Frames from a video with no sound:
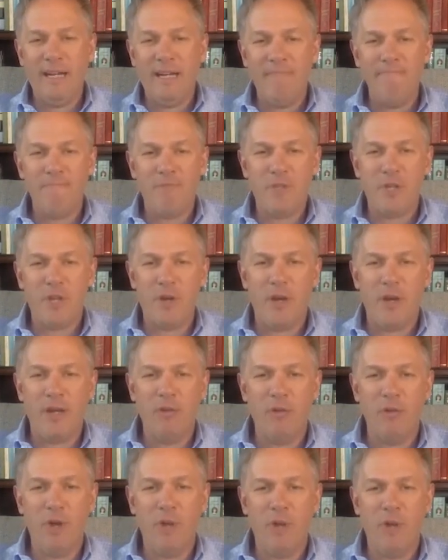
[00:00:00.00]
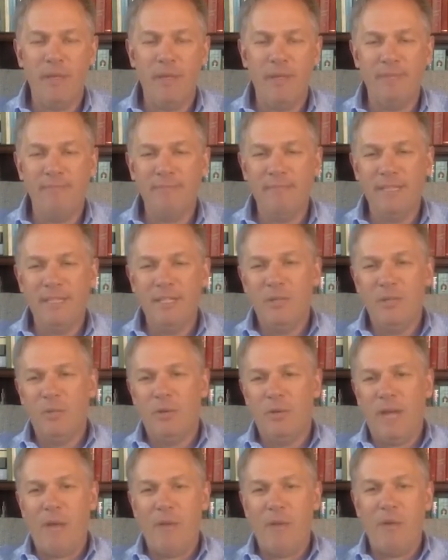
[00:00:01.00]
So I grew up in
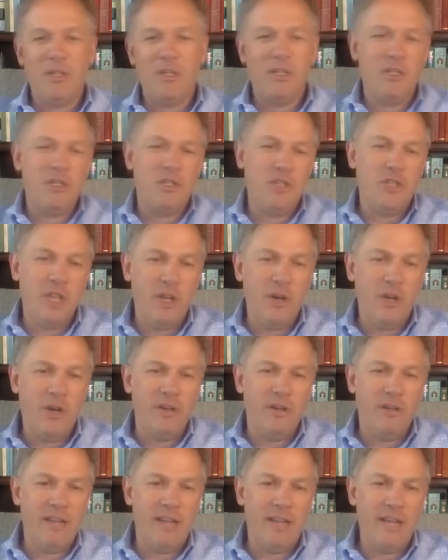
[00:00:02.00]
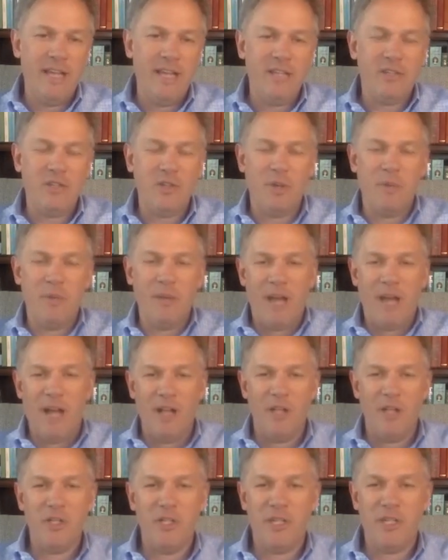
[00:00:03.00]
what I would consider in today's
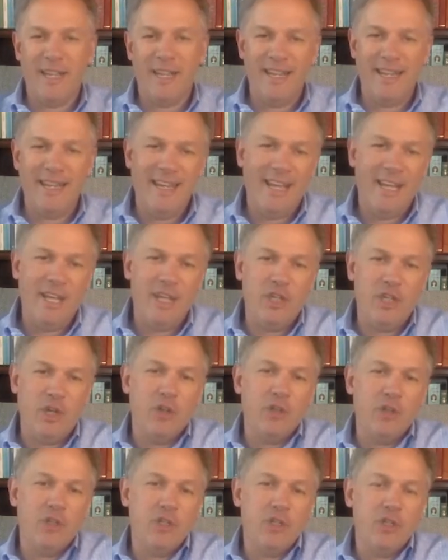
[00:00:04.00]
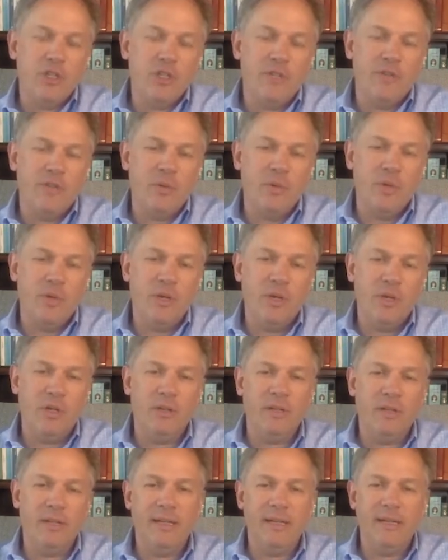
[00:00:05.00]
terminology, kind of dead churches, if you will.
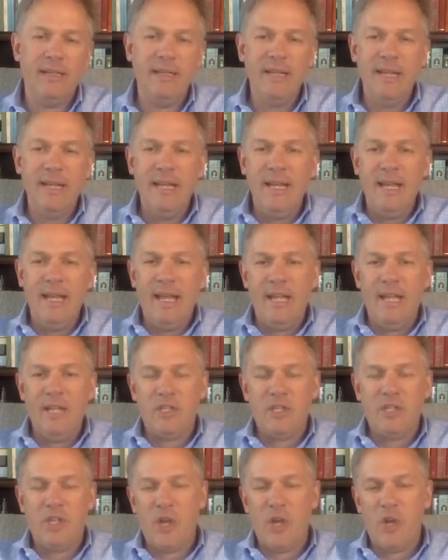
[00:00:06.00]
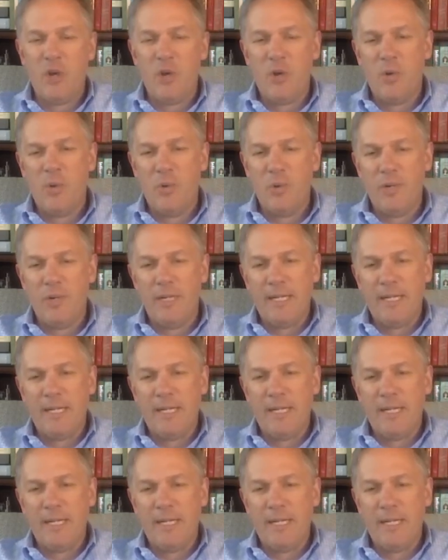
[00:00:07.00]
And so